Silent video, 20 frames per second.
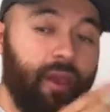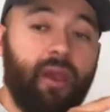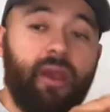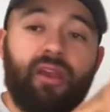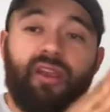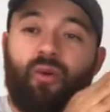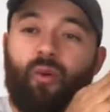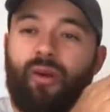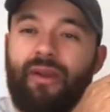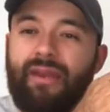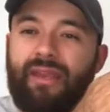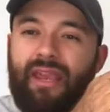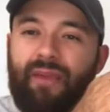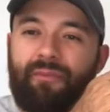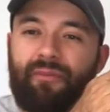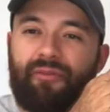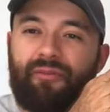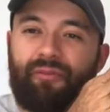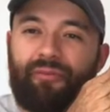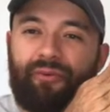You want to keep
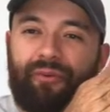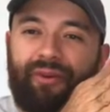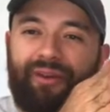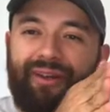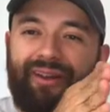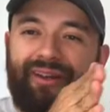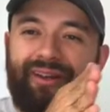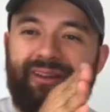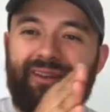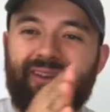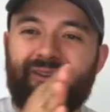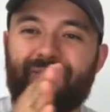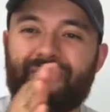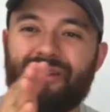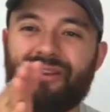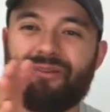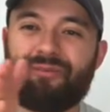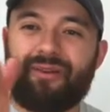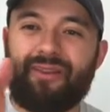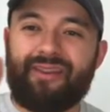it really,
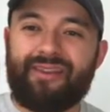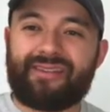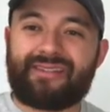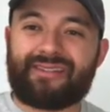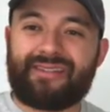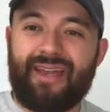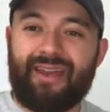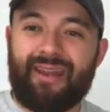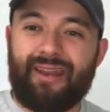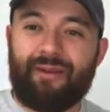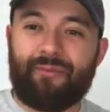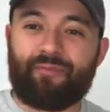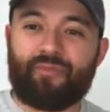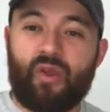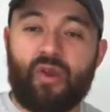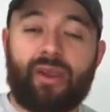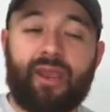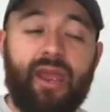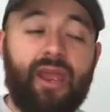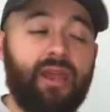really, really steady,
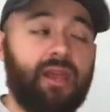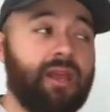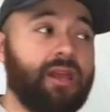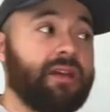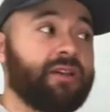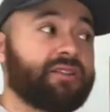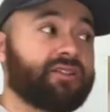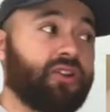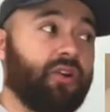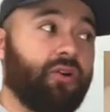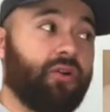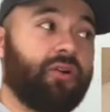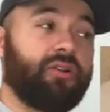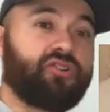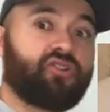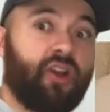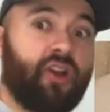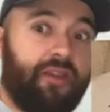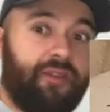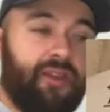okay? So
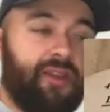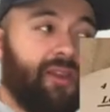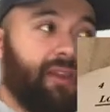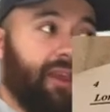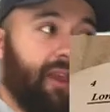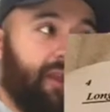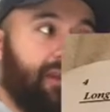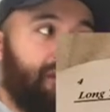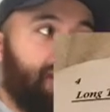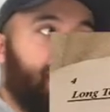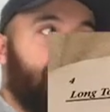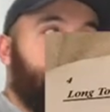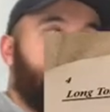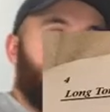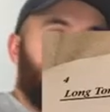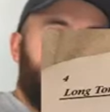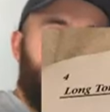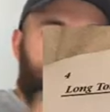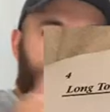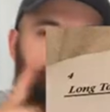try that again.
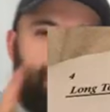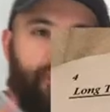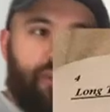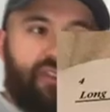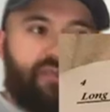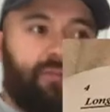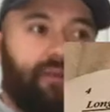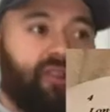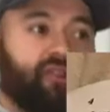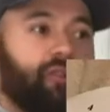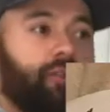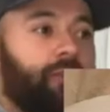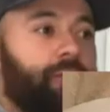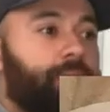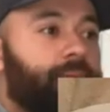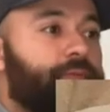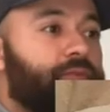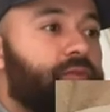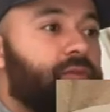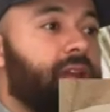Just play the first measure,
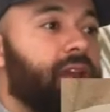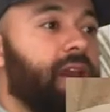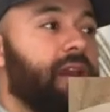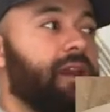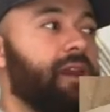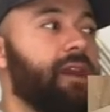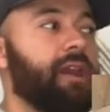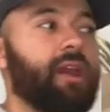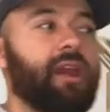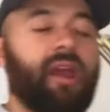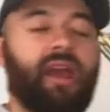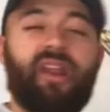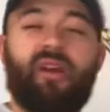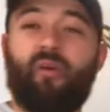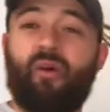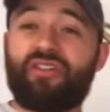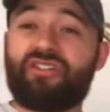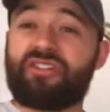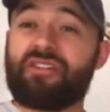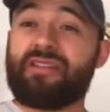okay? And I
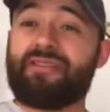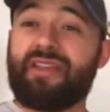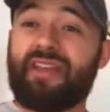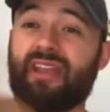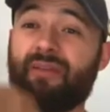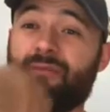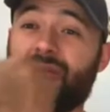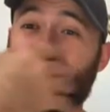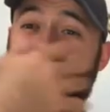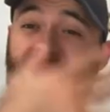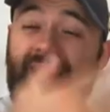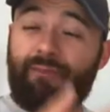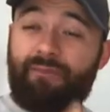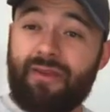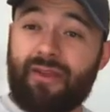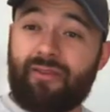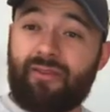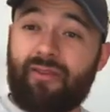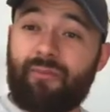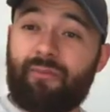want you to think about
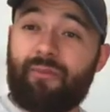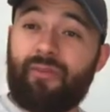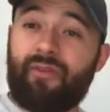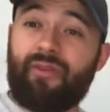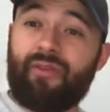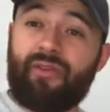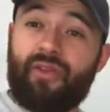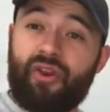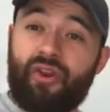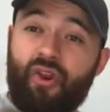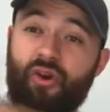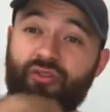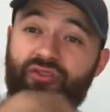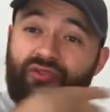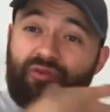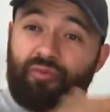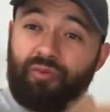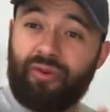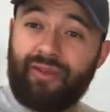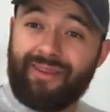keeping the notes
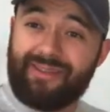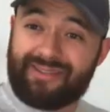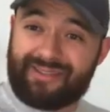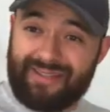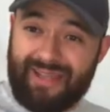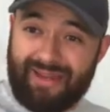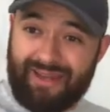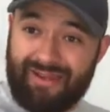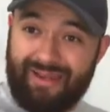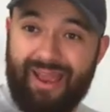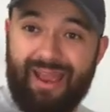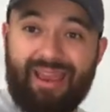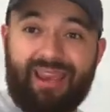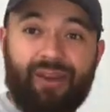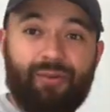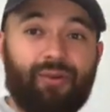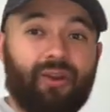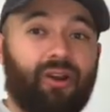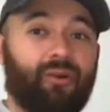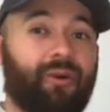really steady. Yeah, here
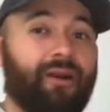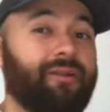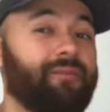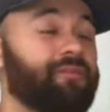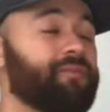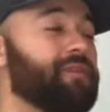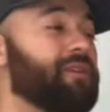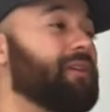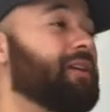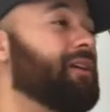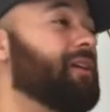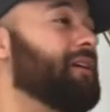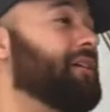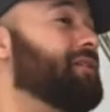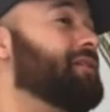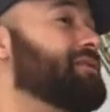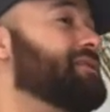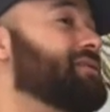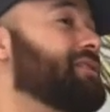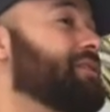we go. 1,
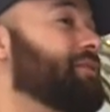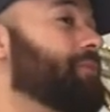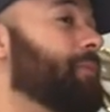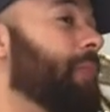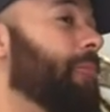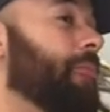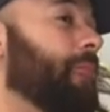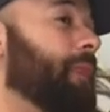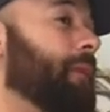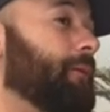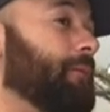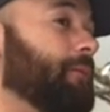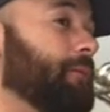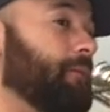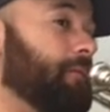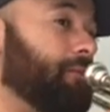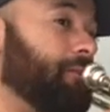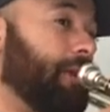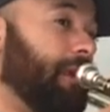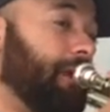2,
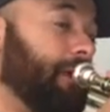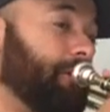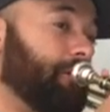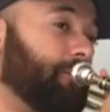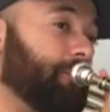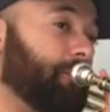ready?